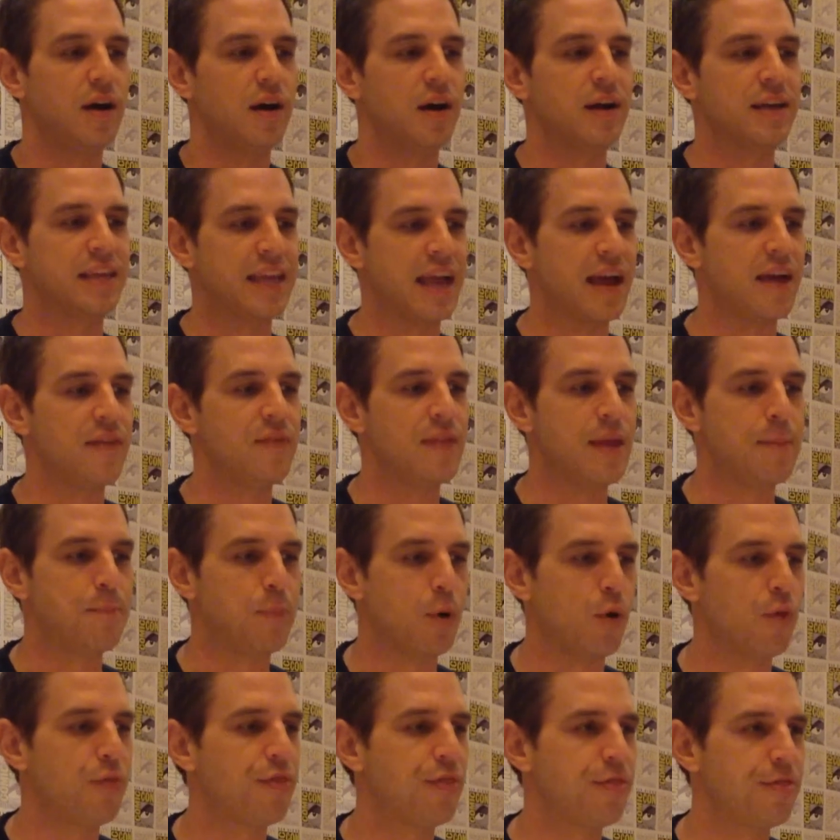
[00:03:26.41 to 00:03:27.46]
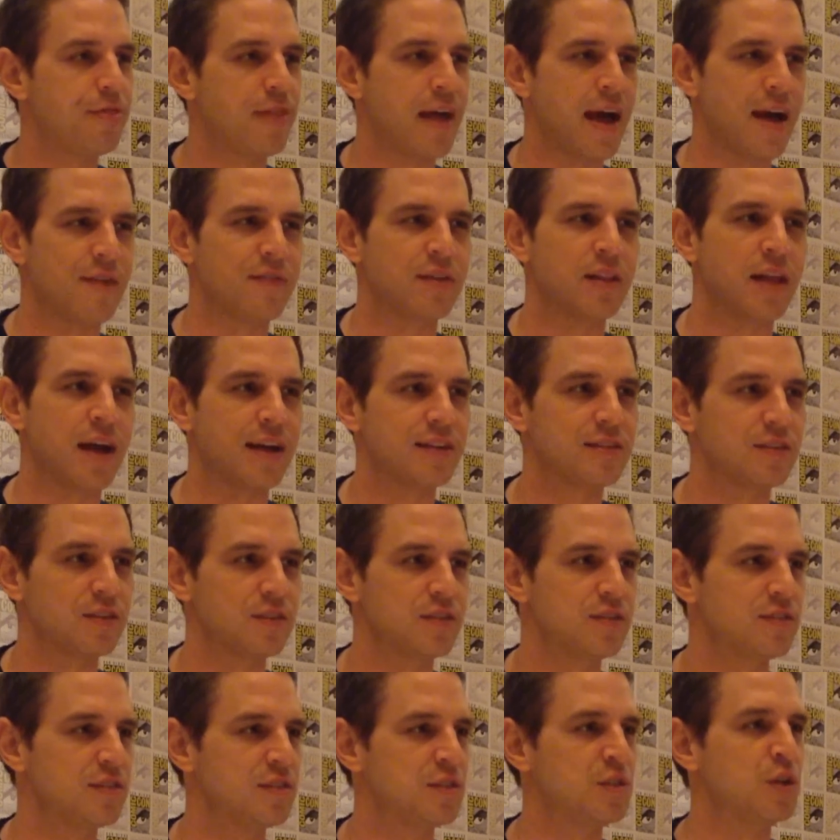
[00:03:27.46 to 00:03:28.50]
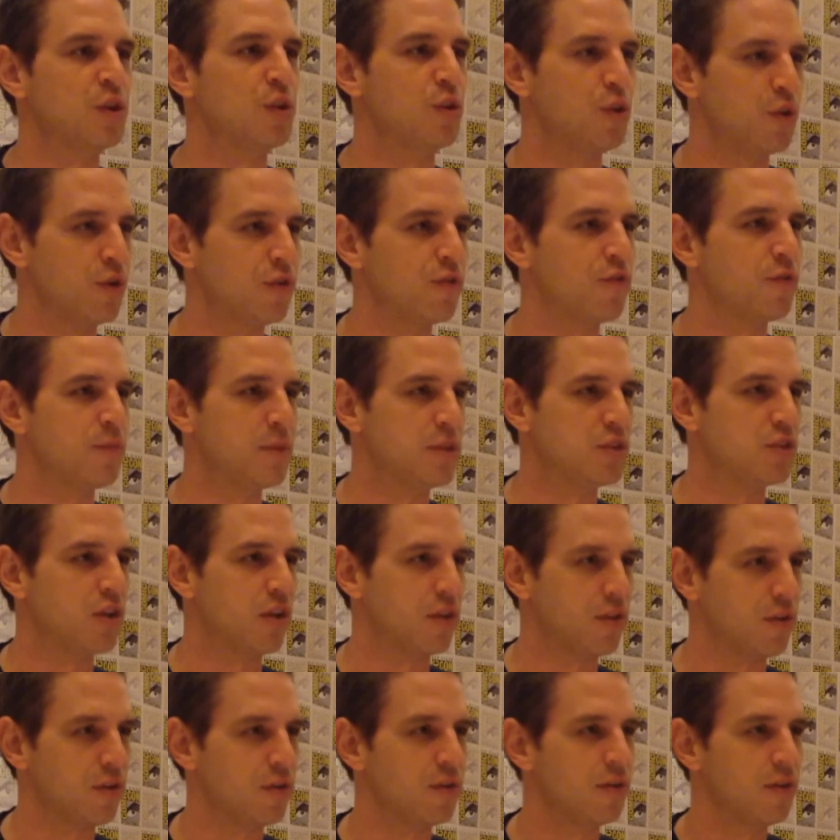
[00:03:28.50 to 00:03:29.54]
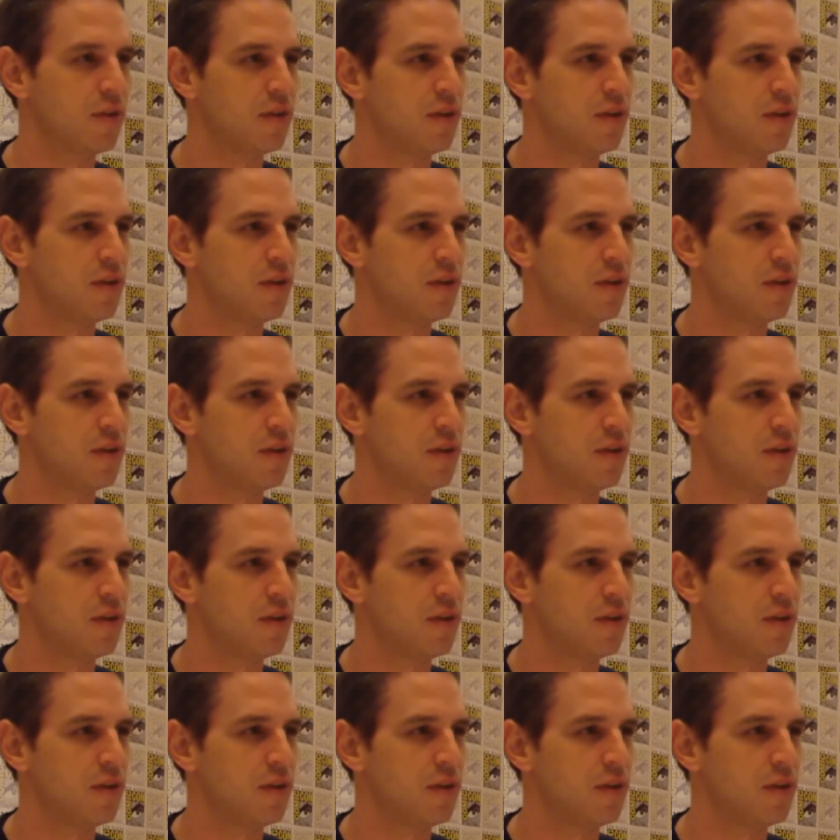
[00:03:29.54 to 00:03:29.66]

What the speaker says: again, they both have a lot to still learn from each other.